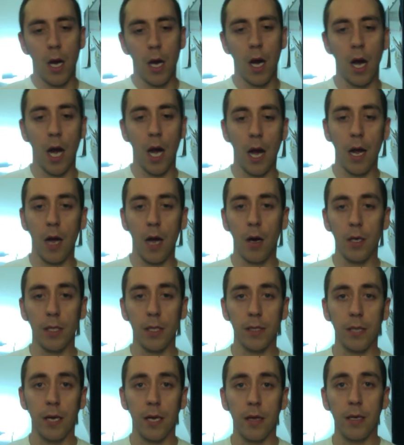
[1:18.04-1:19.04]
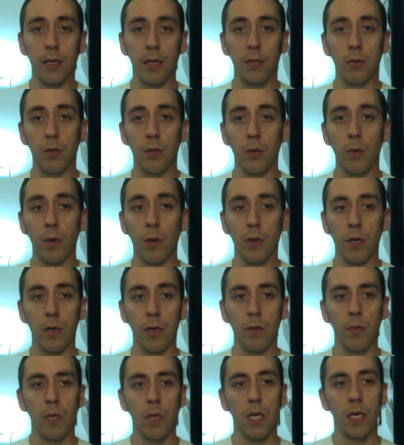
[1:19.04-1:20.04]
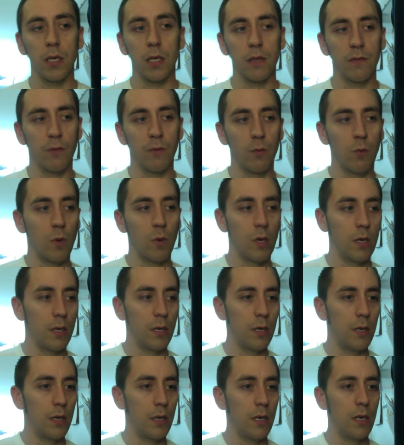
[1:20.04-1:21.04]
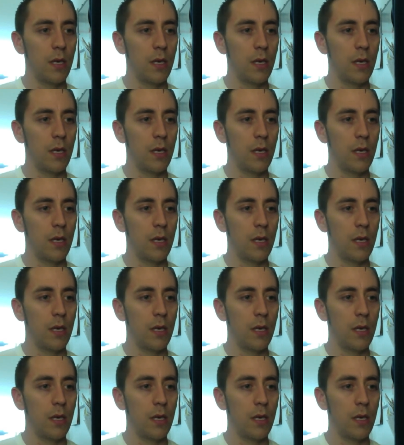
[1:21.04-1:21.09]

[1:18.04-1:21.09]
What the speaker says: I honestly, I think it's really worth it because, for one,